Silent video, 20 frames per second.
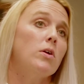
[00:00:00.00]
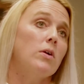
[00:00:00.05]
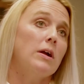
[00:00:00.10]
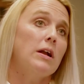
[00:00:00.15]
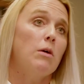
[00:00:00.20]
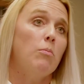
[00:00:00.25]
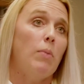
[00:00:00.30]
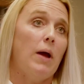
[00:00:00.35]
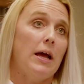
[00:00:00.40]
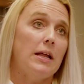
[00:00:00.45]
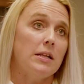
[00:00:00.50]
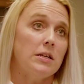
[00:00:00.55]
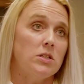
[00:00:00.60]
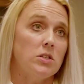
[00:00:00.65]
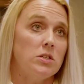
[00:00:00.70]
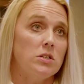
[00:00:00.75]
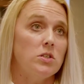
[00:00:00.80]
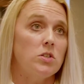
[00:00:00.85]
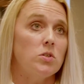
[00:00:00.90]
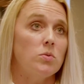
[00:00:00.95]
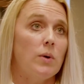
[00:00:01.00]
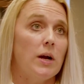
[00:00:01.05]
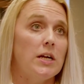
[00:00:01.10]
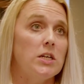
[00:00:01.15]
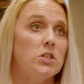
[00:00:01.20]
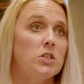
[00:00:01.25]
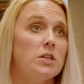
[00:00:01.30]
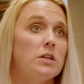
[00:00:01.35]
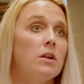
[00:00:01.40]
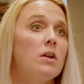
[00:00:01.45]
you're in a baleage
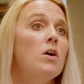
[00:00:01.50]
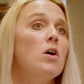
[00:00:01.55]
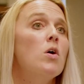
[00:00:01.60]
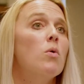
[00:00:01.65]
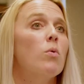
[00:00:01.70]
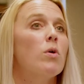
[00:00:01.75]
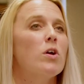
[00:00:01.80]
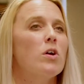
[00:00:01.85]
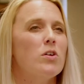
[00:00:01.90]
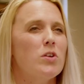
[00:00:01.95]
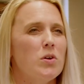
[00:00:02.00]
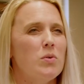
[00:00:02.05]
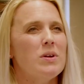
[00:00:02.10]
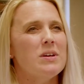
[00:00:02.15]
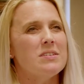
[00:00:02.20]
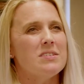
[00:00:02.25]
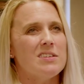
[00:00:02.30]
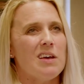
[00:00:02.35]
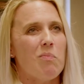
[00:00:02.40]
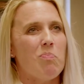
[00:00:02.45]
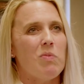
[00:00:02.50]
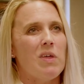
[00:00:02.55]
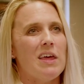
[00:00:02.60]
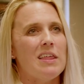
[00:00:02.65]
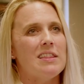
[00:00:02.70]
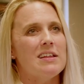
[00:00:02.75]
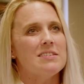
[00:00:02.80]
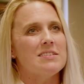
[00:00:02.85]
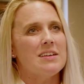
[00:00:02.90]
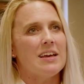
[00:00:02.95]
situation where you're doing
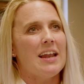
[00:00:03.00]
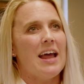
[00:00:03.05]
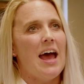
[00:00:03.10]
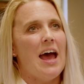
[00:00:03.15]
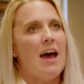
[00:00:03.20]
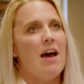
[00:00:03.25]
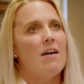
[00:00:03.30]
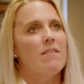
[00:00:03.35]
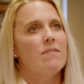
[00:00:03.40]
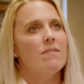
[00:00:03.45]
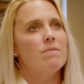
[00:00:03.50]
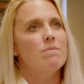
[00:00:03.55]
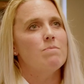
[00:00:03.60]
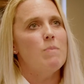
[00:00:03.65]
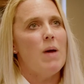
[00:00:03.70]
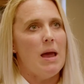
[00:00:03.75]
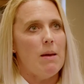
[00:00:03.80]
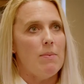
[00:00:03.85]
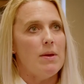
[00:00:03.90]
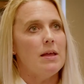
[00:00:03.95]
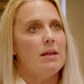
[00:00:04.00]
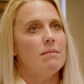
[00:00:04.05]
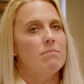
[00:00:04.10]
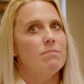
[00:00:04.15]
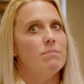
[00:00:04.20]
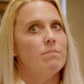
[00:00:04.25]
something that's going to have maybe